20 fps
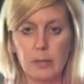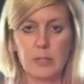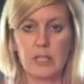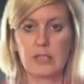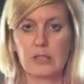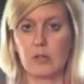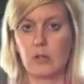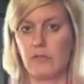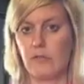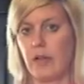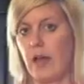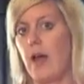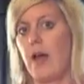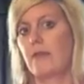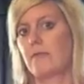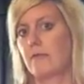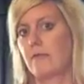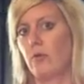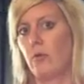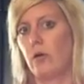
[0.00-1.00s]
serve that
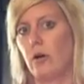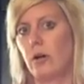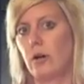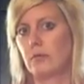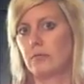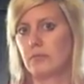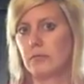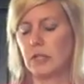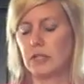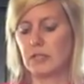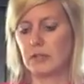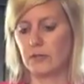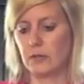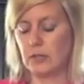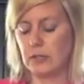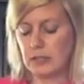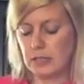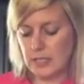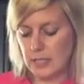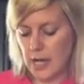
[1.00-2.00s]
for a different
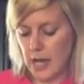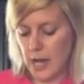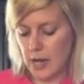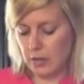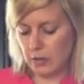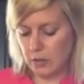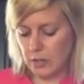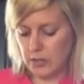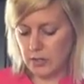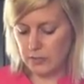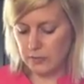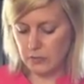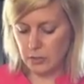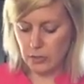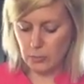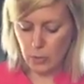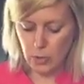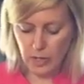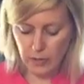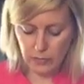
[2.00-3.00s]
snack or a
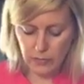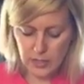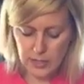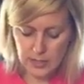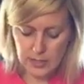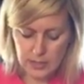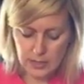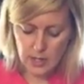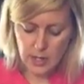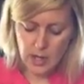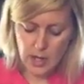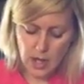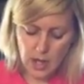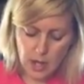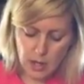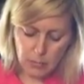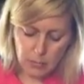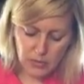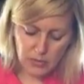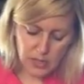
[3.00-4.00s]
different breakfast.
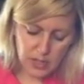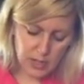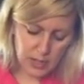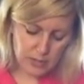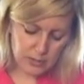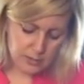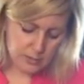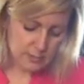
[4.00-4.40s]
But then